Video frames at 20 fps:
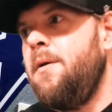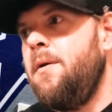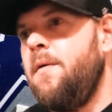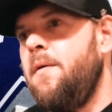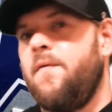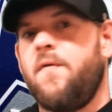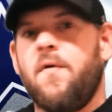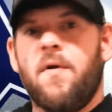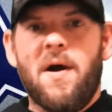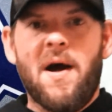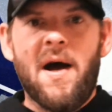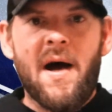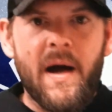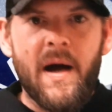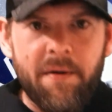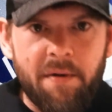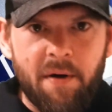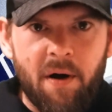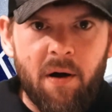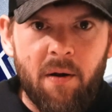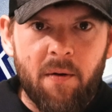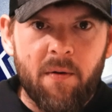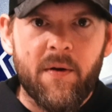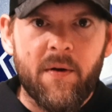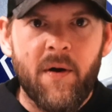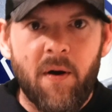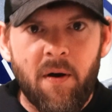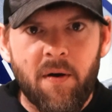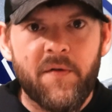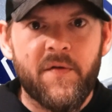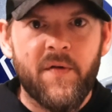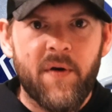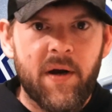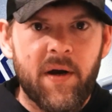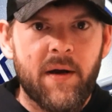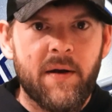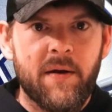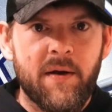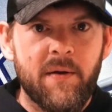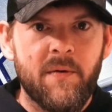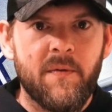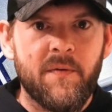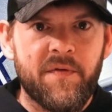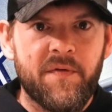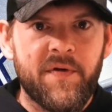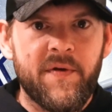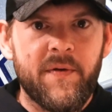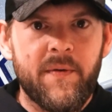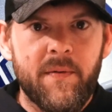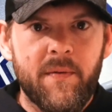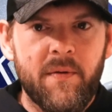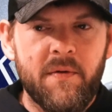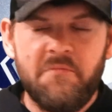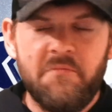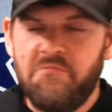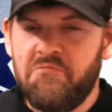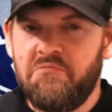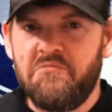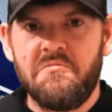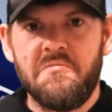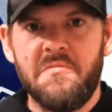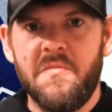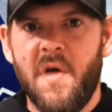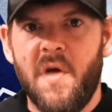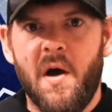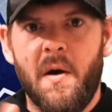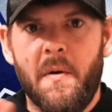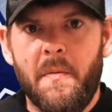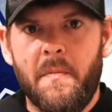for high dollar contract deals. No.